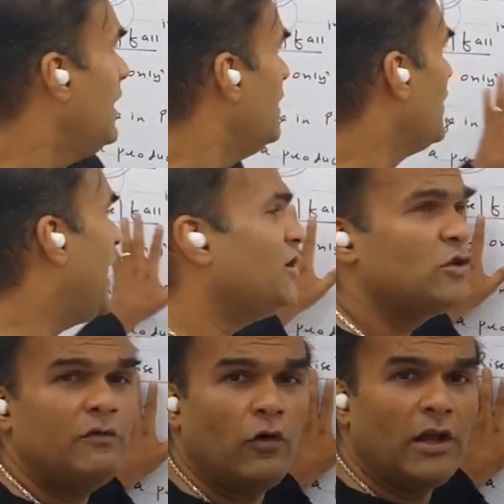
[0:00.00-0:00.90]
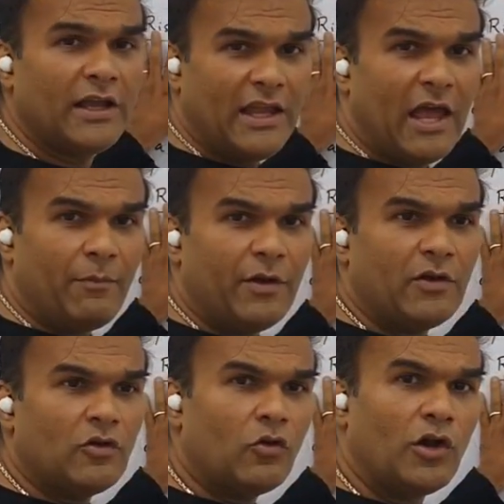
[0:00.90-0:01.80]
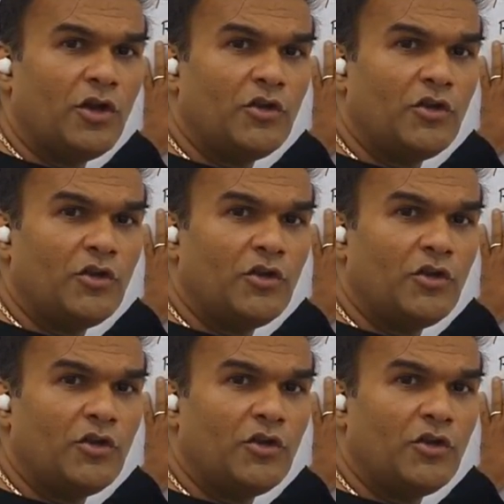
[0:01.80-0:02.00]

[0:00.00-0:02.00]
Rise or fall can happen only